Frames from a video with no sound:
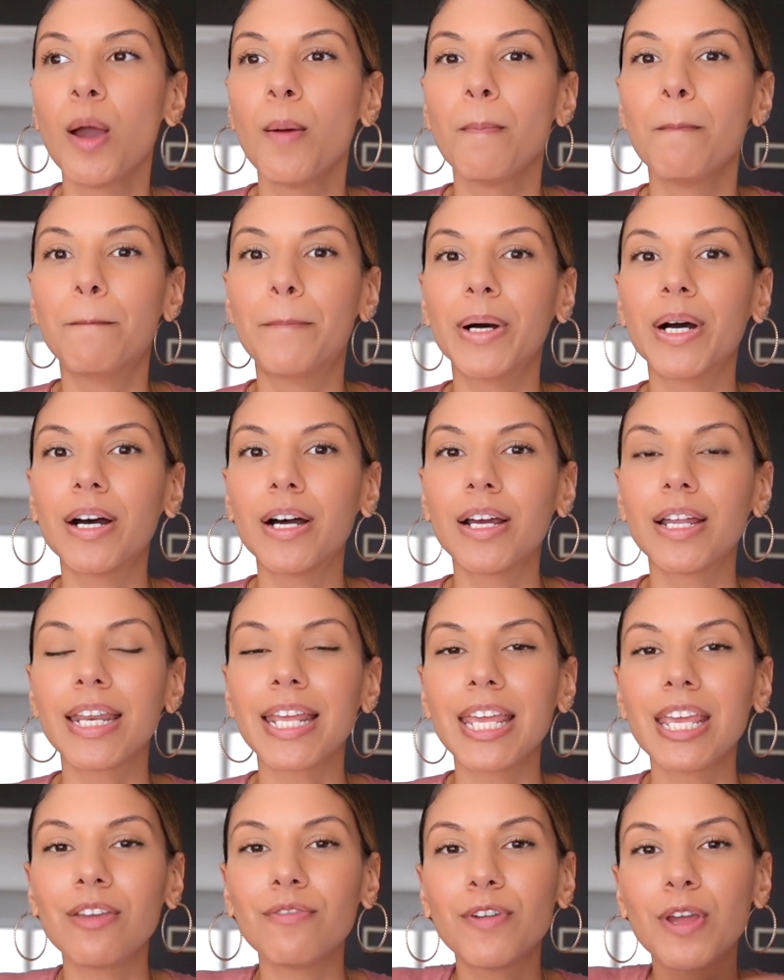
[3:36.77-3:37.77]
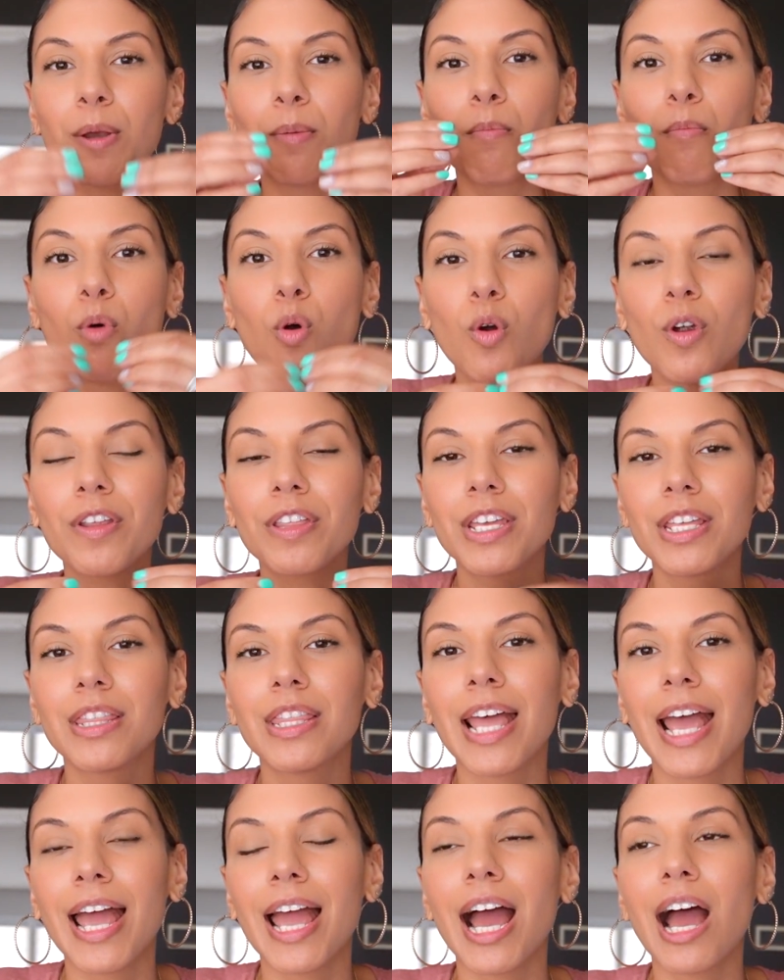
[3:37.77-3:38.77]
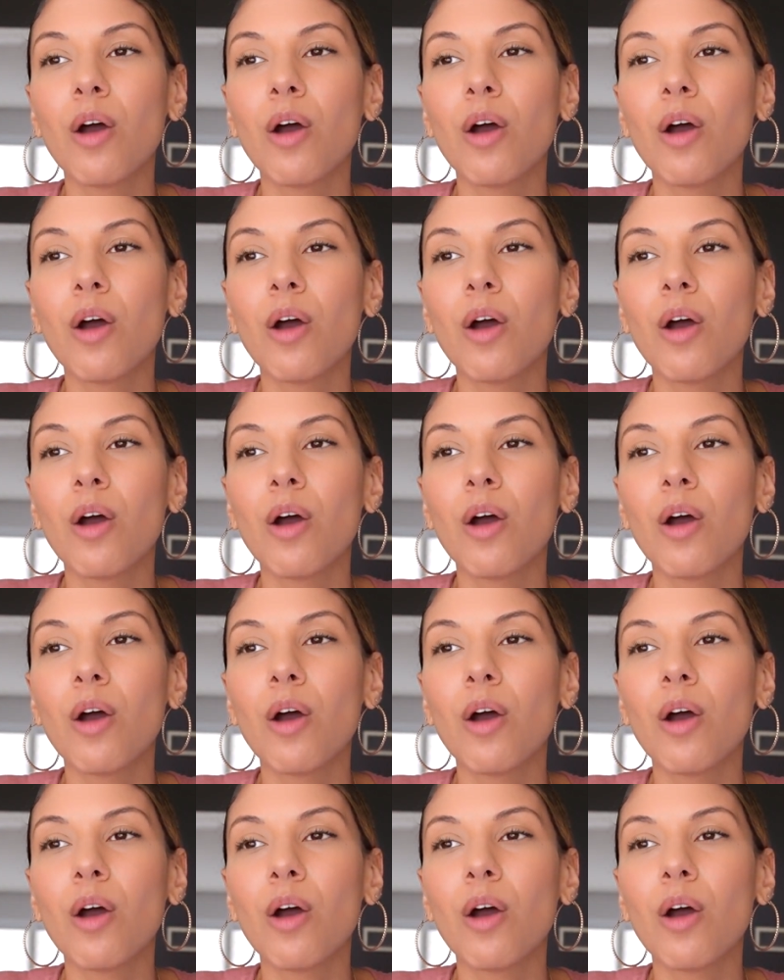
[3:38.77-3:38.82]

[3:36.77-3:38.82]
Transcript: But even more than that,